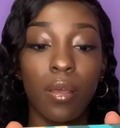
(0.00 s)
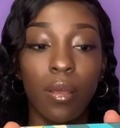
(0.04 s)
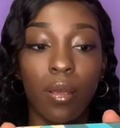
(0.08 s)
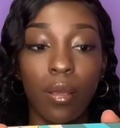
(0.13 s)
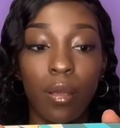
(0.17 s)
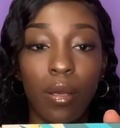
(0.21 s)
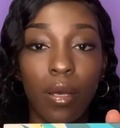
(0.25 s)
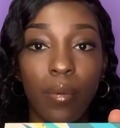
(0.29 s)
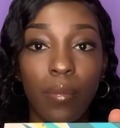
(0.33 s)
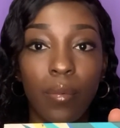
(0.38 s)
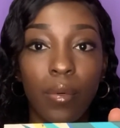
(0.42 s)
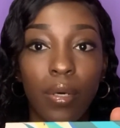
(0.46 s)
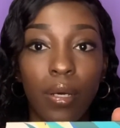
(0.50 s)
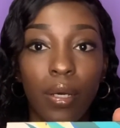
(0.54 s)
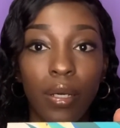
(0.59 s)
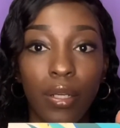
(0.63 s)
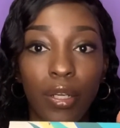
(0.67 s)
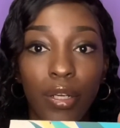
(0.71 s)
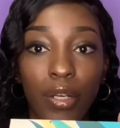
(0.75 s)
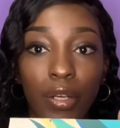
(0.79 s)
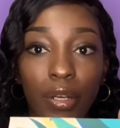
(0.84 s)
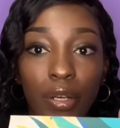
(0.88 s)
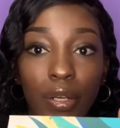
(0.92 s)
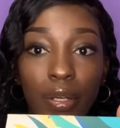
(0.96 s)
Come on,
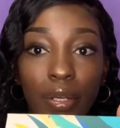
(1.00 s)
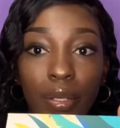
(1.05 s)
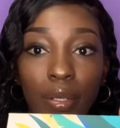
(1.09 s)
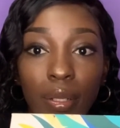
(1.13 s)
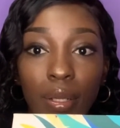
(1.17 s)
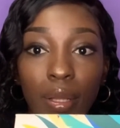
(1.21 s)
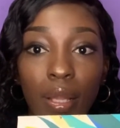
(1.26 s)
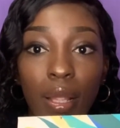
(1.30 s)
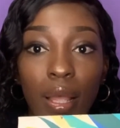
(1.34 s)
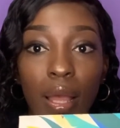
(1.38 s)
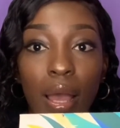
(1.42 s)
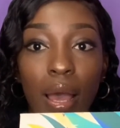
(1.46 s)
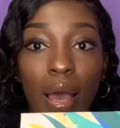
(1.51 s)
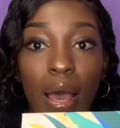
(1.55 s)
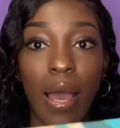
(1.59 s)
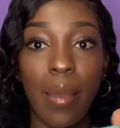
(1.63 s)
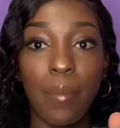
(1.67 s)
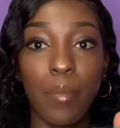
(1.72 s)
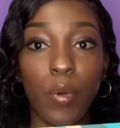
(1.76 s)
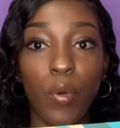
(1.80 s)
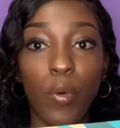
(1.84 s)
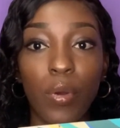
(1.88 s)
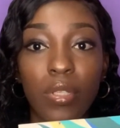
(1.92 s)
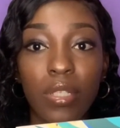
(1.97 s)
girl.
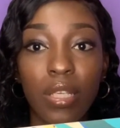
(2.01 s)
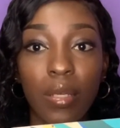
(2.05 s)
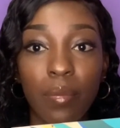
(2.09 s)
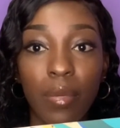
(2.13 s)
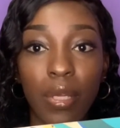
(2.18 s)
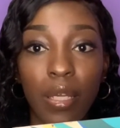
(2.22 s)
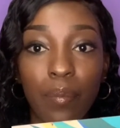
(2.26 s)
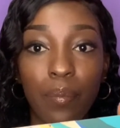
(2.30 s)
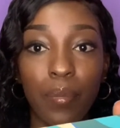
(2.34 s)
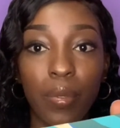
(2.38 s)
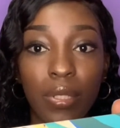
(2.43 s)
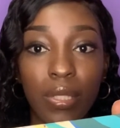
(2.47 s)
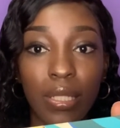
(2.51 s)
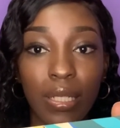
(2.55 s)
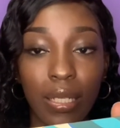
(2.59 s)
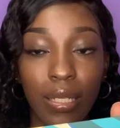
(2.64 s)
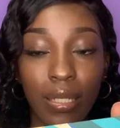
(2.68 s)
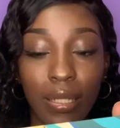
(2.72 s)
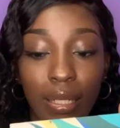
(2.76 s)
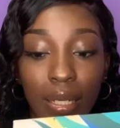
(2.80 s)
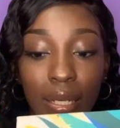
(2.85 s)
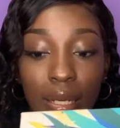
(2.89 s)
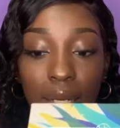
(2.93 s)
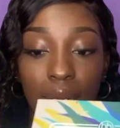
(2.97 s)
I'm going to be putting
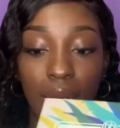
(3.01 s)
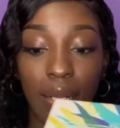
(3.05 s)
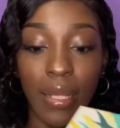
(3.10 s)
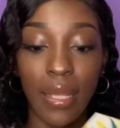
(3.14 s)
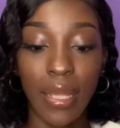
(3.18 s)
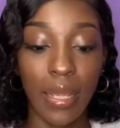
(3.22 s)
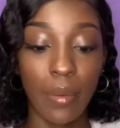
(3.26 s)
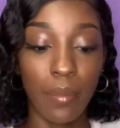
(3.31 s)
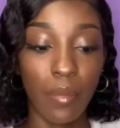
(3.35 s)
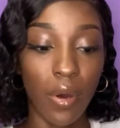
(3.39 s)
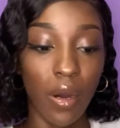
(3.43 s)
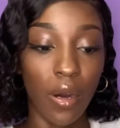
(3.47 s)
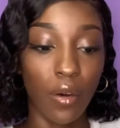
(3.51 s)
the name of